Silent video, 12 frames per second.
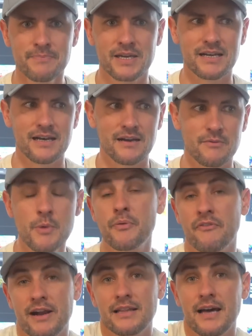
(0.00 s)
And we
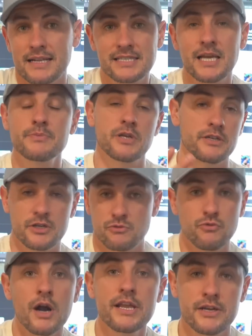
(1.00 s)
provide a lot of tips on just
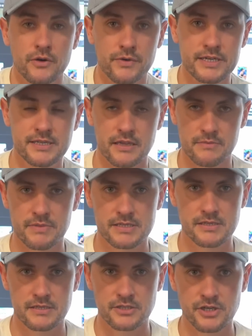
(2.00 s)
running your reselling
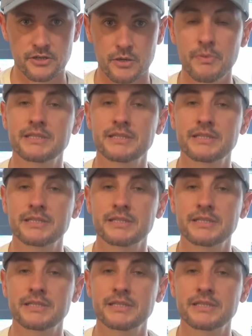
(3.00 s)
business in general.